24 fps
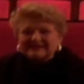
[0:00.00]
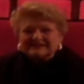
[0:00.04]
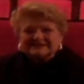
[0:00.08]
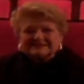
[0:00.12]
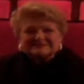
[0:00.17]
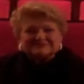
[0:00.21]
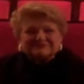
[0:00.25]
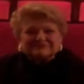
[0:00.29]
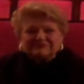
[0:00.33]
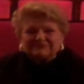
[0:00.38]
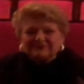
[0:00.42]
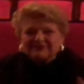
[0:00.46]

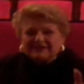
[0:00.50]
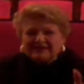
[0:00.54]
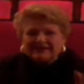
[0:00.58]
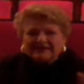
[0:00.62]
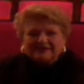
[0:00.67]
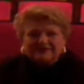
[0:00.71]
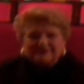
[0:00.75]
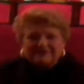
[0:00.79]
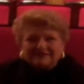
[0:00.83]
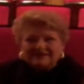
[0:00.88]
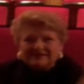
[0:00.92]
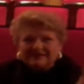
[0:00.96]
it's really
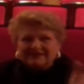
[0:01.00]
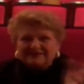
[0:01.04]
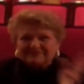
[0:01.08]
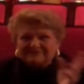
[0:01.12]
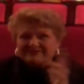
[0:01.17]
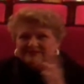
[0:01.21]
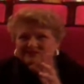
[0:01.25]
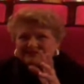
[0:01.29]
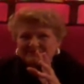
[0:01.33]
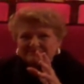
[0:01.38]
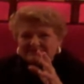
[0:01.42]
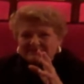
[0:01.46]
good and
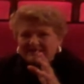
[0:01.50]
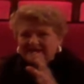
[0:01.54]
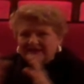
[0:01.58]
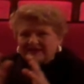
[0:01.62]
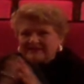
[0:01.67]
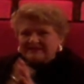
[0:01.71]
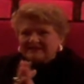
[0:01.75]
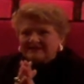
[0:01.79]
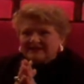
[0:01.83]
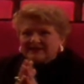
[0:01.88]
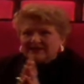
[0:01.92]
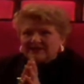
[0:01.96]
really bad
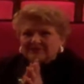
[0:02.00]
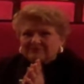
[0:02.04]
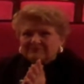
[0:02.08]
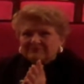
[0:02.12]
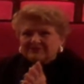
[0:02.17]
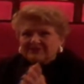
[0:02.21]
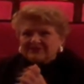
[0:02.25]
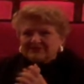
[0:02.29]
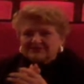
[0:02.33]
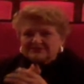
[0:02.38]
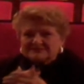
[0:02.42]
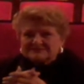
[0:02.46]

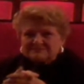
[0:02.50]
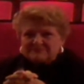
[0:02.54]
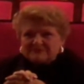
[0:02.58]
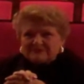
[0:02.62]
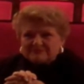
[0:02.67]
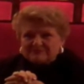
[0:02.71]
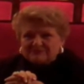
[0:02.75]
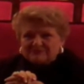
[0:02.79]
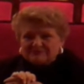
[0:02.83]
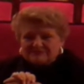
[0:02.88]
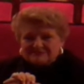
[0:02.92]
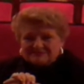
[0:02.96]
because
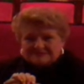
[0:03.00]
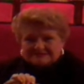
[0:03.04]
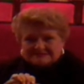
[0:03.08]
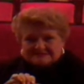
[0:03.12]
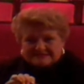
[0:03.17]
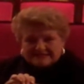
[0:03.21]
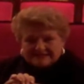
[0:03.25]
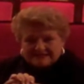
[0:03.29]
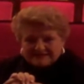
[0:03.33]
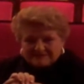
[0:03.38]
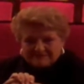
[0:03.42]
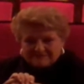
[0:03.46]
people will
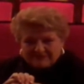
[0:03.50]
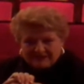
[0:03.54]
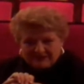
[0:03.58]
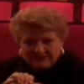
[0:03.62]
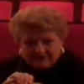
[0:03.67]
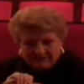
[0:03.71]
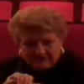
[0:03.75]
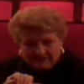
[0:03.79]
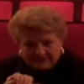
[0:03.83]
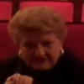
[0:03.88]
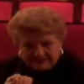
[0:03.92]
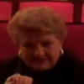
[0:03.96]
sit in my
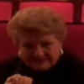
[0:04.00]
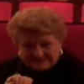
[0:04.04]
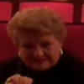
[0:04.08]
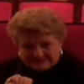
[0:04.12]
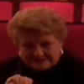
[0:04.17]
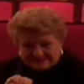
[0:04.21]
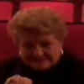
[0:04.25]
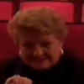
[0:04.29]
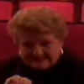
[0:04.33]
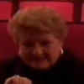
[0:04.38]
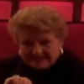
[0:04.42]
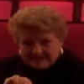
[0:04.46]

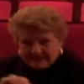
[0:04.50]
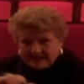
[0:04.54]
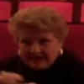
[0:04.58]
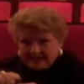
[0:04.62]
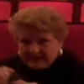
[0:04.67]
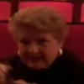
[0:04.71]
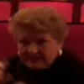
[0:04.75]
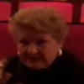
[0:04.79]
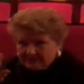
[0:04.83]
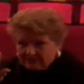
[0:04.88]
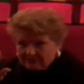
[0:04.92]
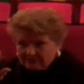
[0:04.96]
audience
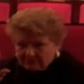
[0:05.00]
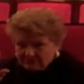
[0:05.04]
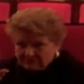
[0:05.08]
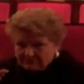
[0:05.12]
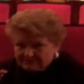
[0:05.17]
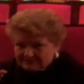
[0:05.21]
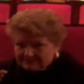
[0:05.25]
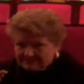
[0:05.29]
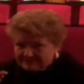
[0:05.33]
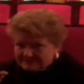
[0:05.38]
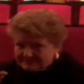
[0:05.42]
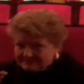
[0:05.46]
and hold
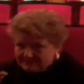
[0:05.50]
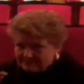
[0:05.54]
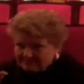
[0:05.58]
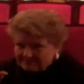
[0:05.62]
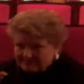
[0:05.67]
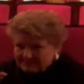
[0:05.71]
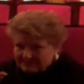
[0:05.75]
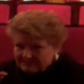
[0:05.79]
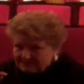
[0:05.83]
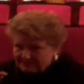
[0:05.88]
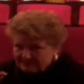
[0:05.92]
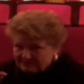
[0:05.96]
some
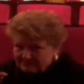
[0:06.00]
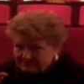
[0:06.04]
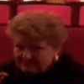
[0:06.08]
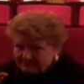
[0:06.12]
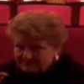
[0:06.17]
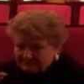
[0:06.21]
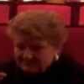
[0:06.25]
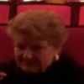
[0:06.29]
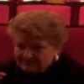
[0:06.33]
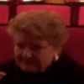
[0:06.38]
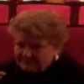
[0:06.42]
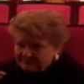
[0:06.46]
little
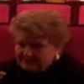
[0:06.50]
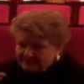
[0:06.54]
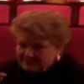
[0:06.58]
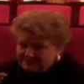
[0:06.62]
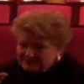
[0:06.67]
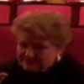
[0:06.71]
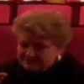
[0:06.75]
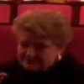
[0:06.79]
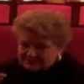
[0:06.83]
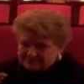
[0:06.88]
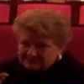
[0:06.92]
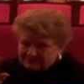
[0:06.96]

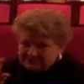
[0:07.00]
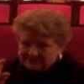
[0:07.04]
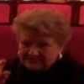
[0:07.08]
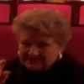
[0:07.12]
instrument.